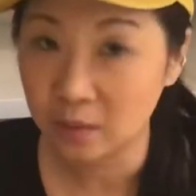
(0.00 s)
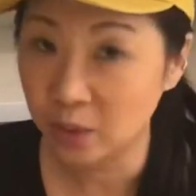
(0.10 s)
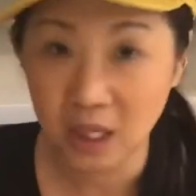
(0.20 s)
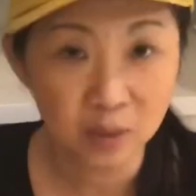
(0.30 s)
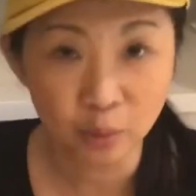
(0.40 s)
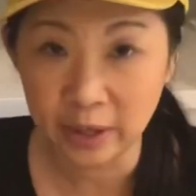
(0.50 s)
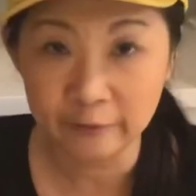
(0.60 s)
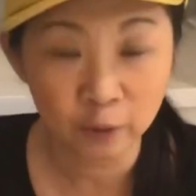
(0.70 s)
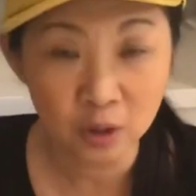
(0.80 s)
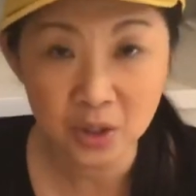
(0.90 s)
We gotta pray
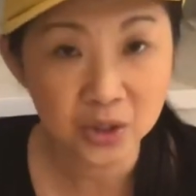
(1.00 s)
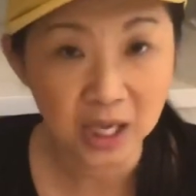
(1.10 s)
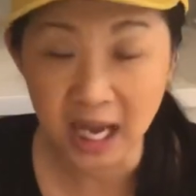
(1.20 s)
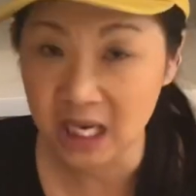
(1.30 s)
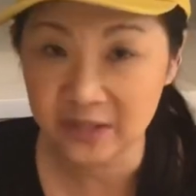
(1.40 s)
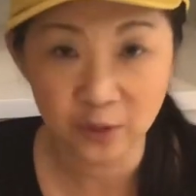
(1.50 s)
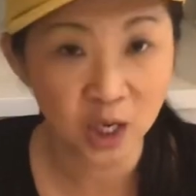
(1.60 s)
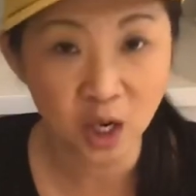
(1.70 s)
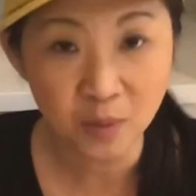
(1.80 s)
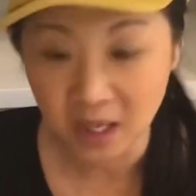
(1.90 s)
first, ask for
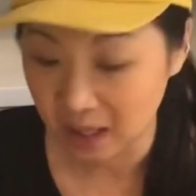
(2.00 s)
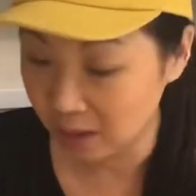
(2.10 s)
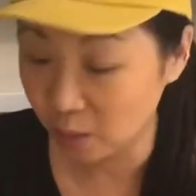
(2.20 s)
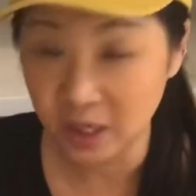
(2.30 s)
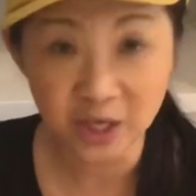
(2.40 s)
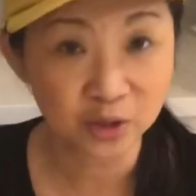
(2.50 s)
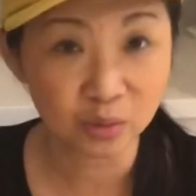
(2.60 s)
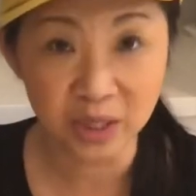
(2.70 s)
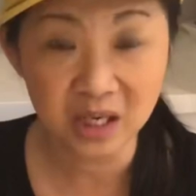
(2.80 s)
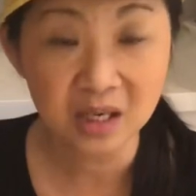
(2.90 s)
help, and then we need to
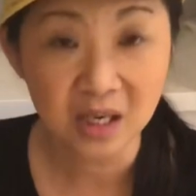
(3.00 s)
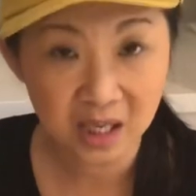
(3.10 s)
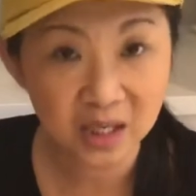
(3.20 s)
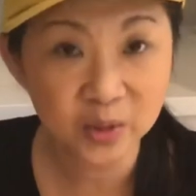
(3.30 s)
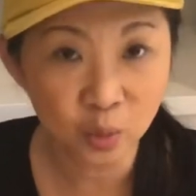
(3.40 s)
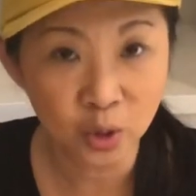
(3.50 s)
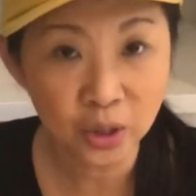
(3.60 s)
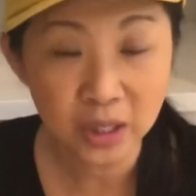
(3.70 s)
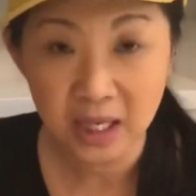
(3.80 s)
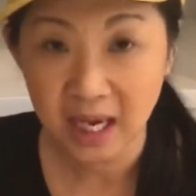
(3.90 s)
read his
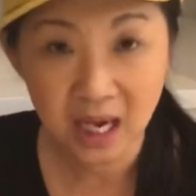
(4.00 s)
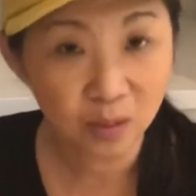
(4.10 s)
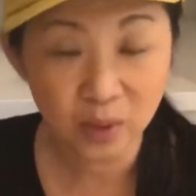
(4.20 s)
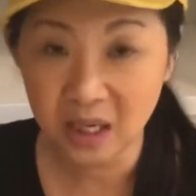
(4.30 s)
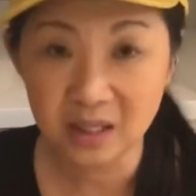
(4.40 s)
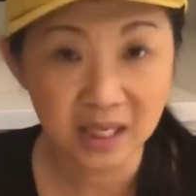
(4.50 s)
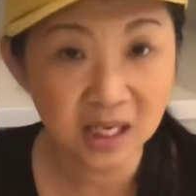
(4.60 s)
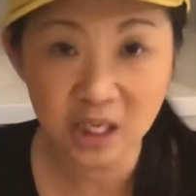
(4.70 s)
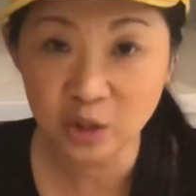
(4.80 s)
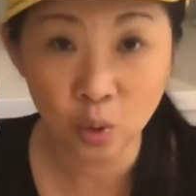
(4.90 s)
word, and we gotta
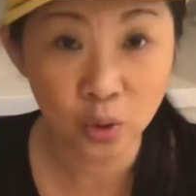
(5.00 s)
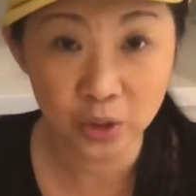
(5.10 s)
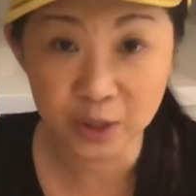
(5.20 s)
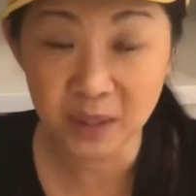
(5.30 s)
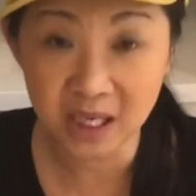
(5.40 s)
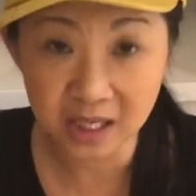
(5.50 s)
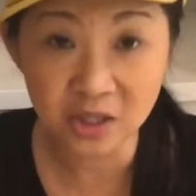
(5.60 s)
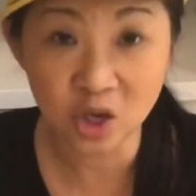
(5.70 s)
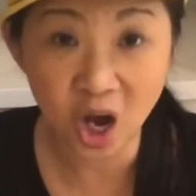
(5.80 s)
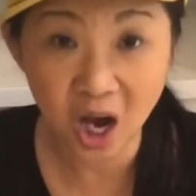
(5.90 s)
take his orders because
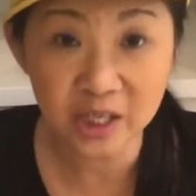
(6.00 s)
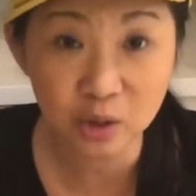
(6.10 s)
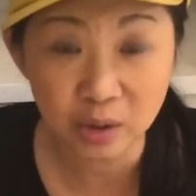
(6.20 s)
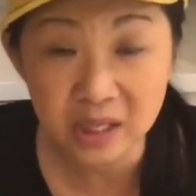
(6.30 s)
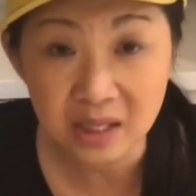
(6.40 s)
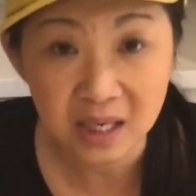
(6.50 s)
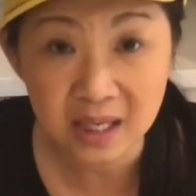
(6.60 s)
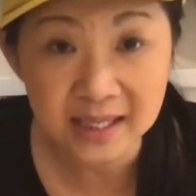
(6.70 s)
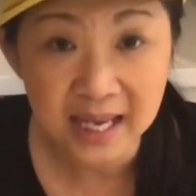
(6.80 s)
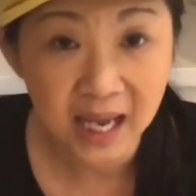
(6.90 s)
God created
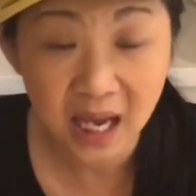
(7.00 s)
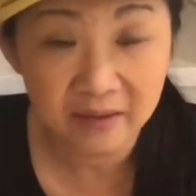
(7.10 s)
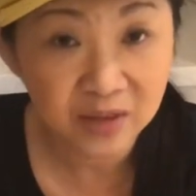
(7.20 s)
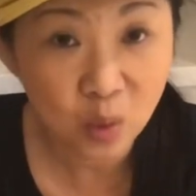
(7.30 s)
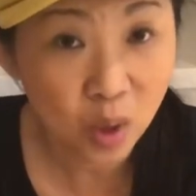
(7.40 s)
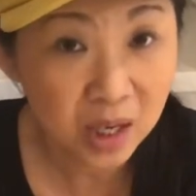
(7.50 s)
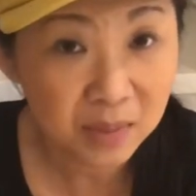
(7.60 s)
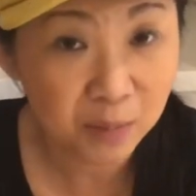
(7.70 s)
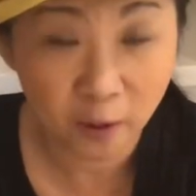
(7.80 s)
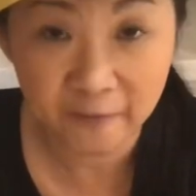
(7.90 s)
us, and if you wanna
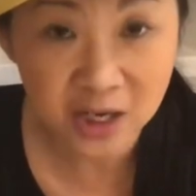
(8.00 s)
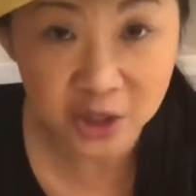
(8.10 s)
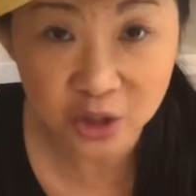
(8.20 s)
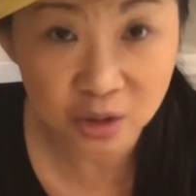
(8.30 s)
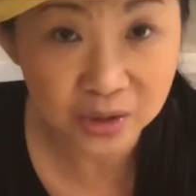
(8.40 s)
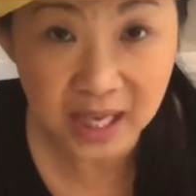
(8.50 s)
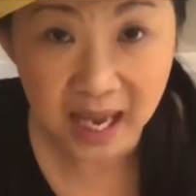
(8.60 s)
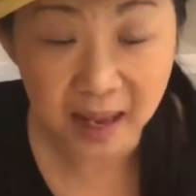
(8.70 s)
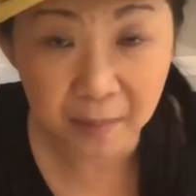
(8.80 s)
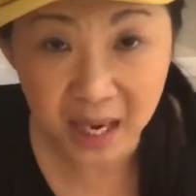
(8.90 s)
be professionals,
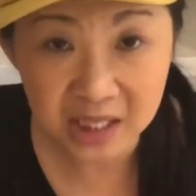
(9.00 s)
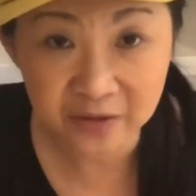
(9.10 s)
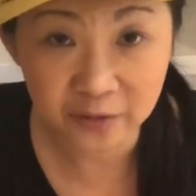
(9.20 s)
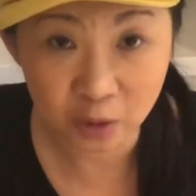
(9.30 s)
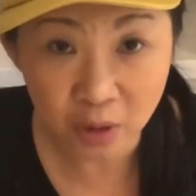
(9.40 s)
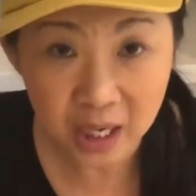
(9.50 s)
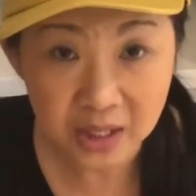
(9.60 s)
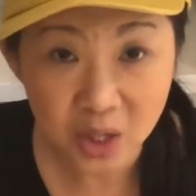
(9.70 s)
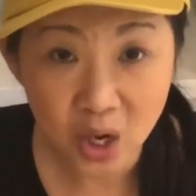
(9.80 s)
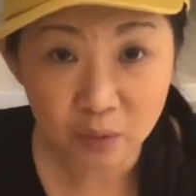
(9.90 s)
ambassador for
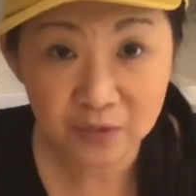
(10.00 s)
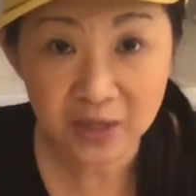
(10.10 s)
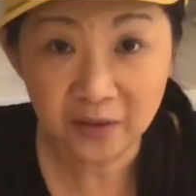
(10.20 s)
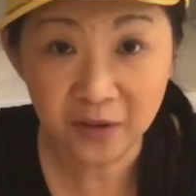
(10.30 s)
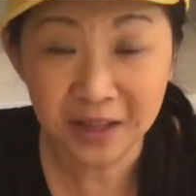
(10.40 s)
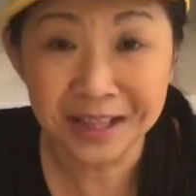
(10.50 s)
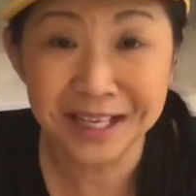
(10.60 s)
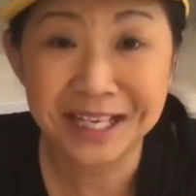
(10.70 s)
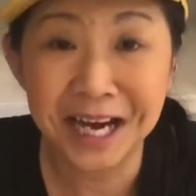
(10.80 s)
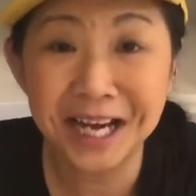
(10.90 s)
Christ, we've
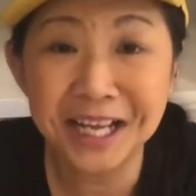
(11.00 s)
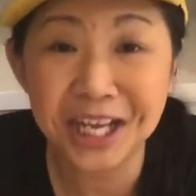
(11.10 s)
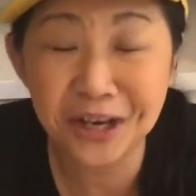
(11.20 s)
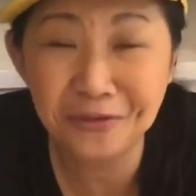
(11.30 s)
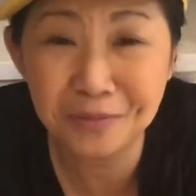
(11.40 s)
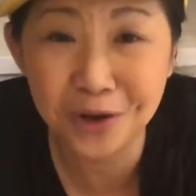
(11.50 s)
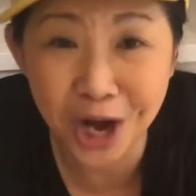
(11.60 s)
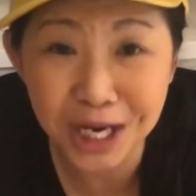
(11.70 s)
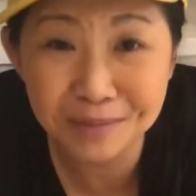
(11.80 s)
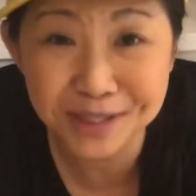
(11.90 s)
definitely gotta hear from
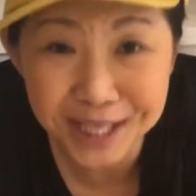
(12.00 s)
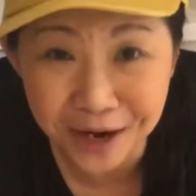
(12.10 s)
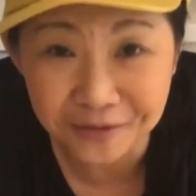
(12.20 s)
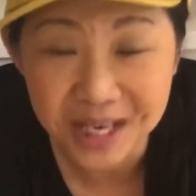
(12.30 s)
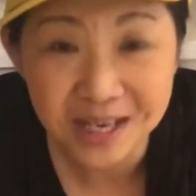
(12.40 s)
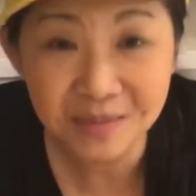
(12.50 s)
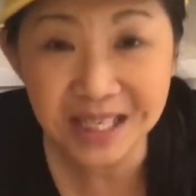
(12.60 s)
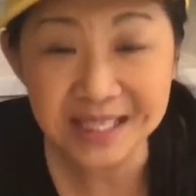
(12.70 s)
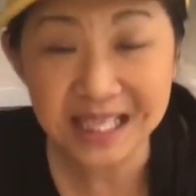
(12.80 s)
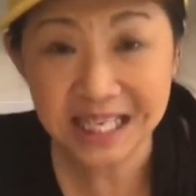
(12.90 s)
God himself
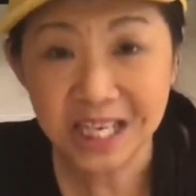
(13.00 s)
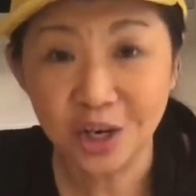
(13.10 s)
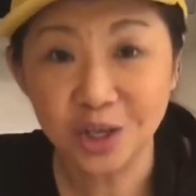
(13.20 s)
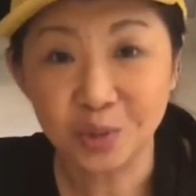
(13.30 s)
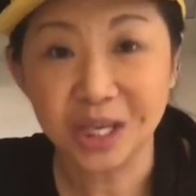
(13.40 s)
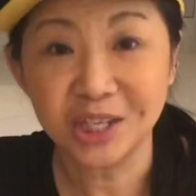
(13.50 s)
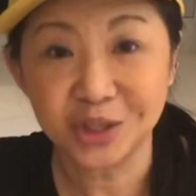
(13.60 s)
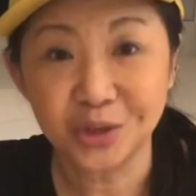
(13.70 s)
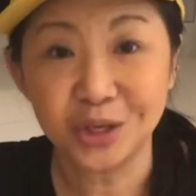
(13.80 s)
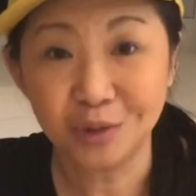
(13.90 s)
because he knows what he's
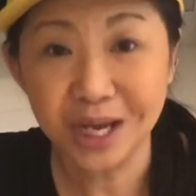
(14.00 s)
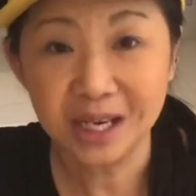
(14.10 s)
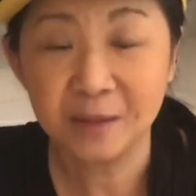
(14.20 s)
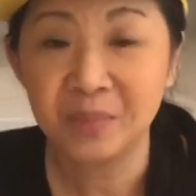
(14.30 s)
doing, right?